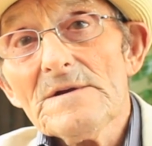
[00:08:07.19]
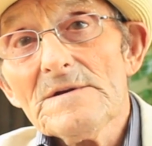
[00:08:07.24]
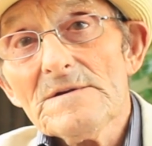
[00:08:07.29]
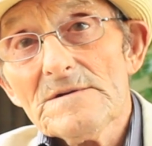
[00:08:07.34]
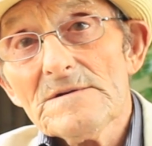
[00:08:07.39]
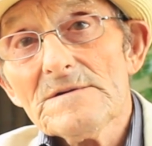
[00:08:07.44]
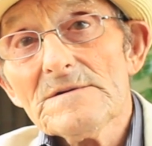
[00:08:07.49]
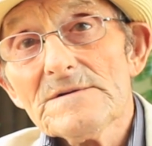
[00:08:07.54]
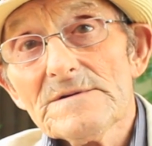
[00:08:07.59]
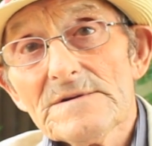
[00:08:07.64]
Hall
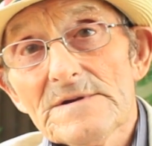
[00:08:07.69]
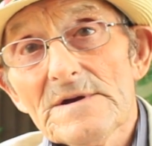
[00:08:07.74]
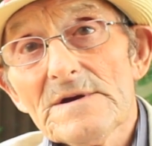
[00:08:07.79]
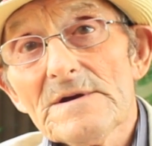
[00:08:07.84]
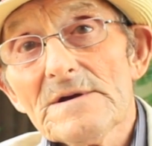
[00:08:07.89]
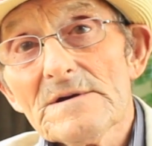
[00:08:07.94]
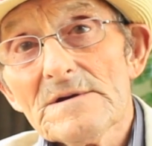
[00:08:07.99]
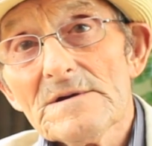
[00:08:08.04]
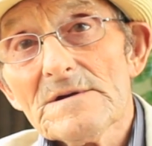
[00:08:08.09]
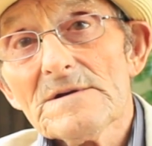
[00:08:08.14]
of Fame,
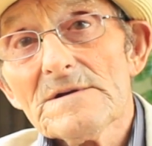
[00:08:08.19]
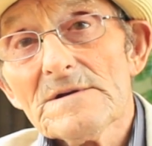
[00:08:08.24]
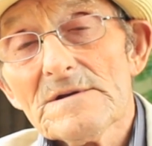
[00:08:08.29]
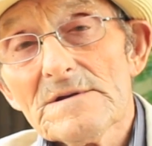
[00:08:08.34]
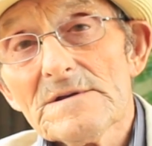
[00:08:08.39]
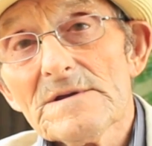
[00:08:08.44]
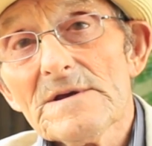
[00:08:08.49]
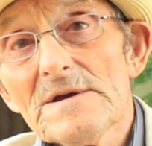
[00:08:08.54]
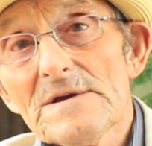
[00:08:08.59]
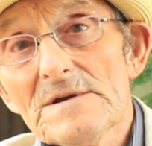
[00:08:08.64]
yeah. so
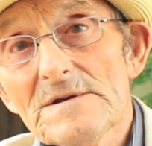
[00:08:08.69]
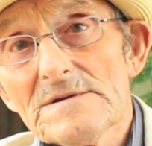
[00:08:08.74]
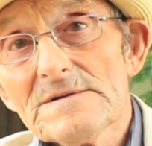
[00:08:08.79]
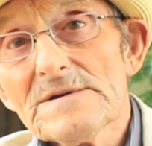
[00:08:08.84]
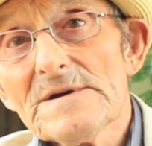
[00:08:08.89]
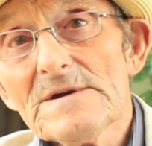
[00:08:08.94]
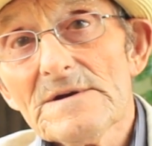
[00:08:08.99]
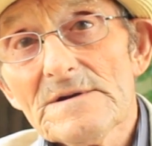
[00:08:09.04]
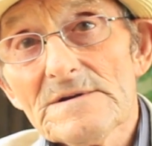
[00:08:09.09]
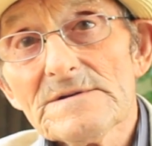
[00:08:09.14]
he's got yeah. his
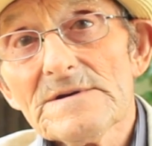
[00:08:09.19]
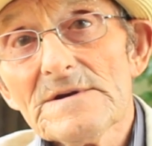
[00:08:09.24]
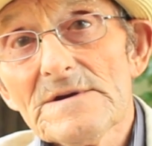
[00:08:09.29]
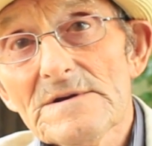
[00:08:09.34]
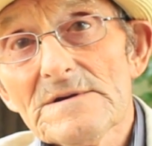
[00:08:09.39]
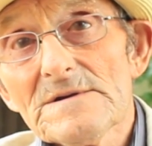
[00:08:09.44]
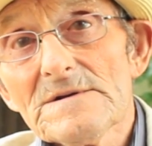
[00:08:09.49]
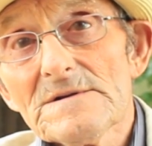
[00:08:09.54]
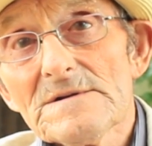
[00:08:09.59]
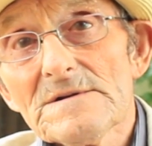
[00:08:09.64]
place
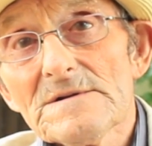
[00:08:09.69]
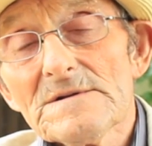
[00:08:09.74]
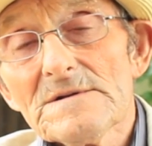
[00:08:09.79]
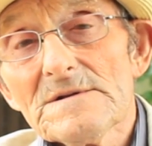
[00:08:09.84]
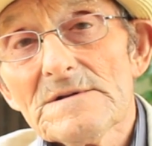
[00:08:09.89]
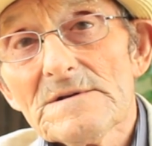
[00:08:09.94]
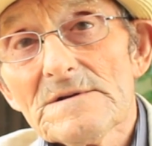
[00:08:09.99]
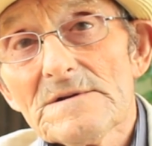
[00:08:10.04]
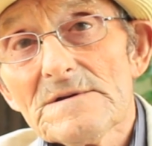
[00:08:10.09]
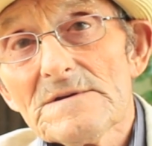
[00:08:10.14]
yeah. place
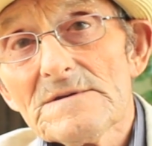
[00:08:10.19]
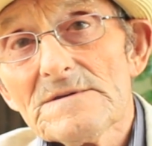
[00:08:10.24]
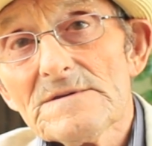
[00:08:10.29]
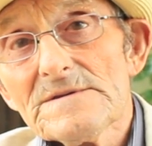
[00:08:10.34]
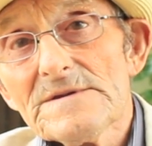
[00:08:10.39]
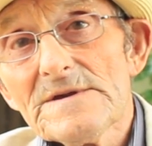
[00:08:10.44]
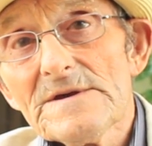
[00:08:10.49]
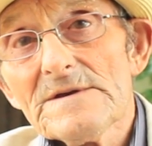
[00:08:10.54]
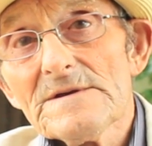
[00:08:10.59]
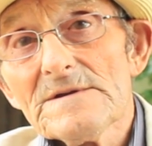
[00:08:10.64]
there, and what,
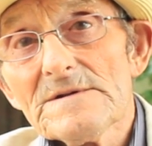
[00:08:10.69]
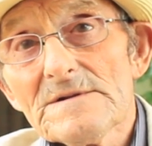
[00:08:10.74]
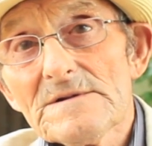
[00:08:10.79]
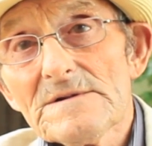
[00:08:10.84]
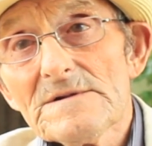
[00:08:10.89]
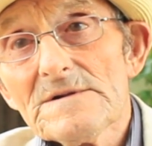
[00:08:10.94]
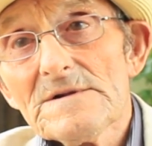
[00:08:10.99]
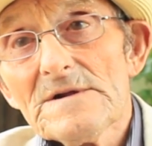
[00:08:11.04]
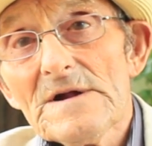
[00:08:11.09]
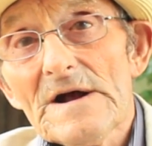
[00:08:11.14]
what a great
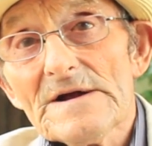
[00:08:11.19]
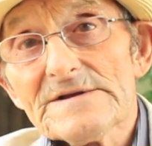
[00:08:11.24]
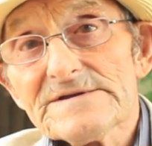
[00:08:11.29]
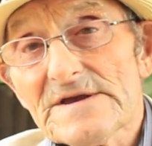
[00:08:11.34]
fighter he was.